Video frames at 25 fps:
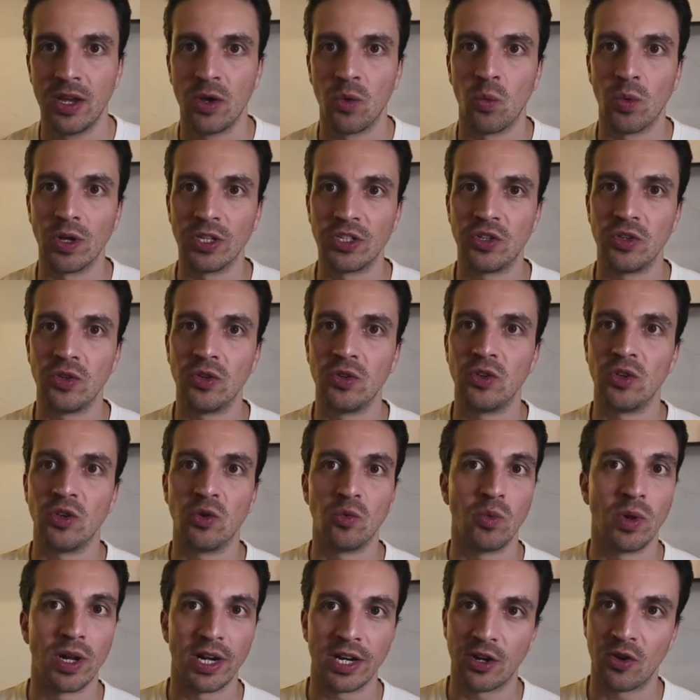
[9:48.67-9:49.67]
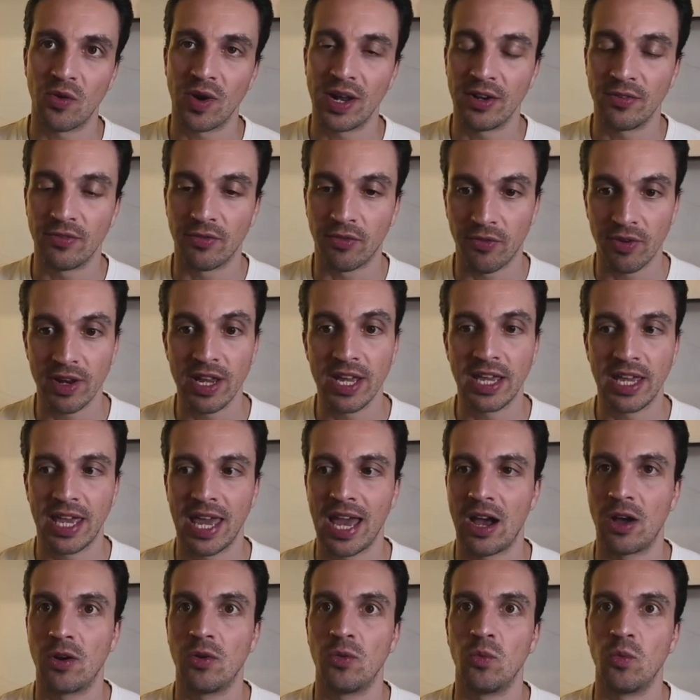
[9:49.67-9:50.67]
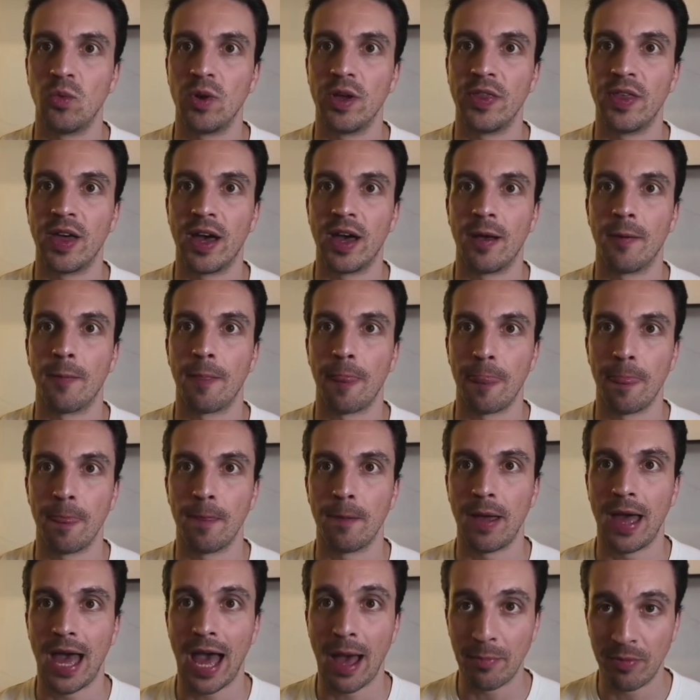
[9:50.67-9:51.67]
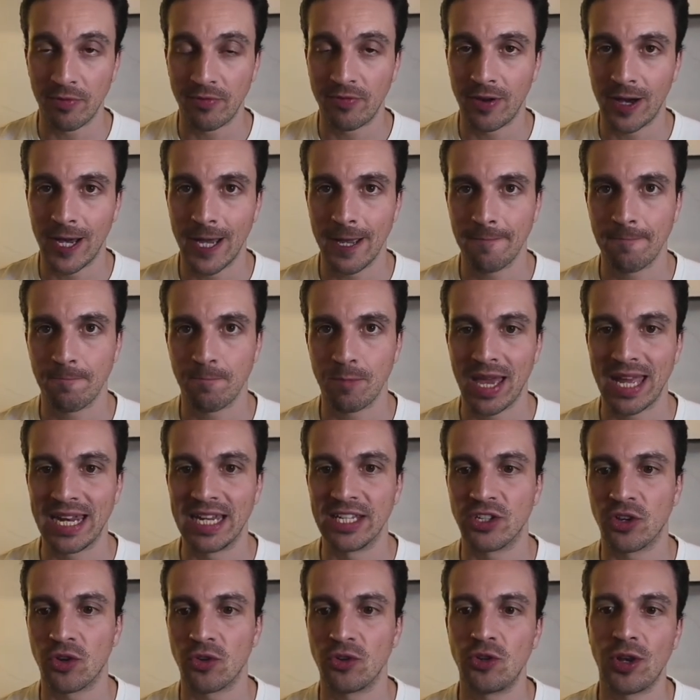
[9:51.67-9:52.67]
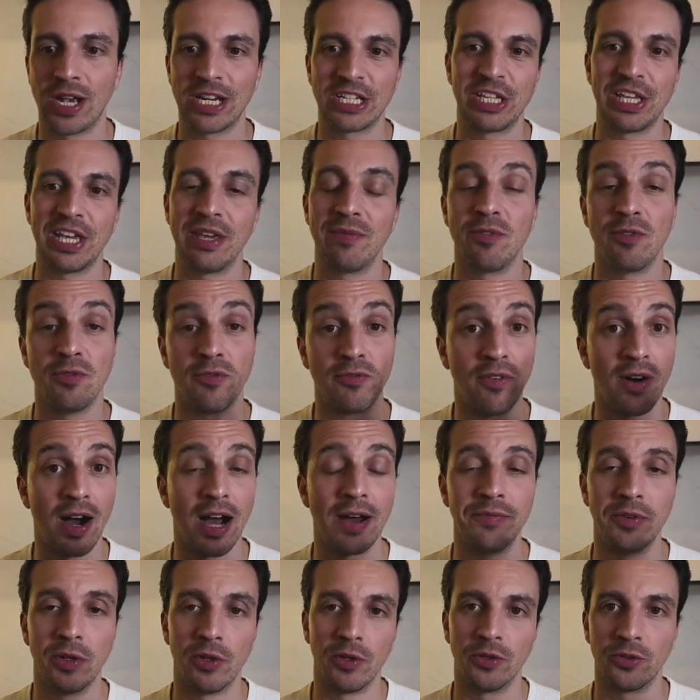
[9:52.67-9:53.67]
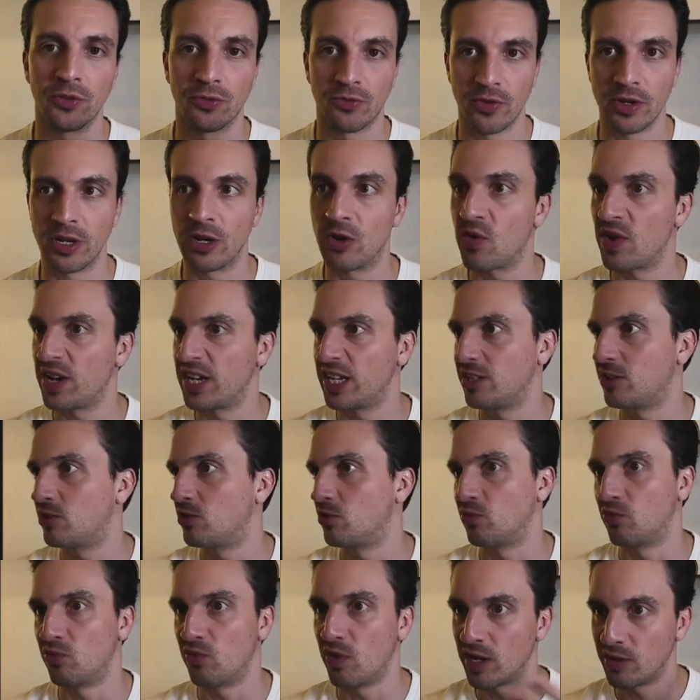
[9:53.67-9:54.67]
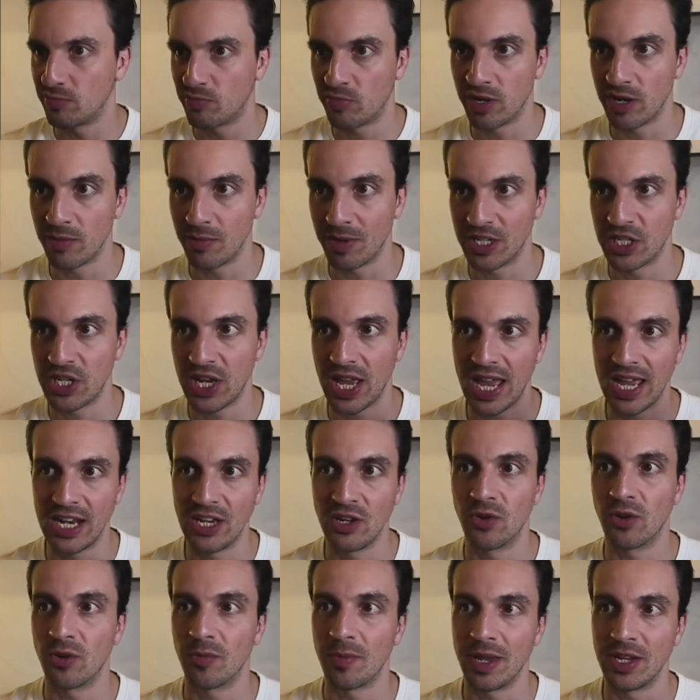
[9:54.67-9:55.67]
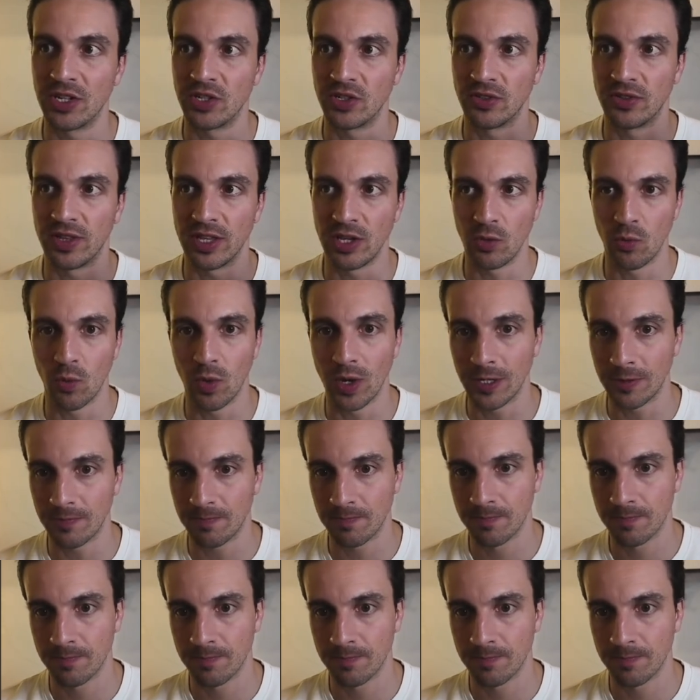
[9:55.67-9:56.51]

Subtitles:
Once you want to create a free account with Appify, and it's going to actually give you $5 free credit to run pretty much any automations that you want.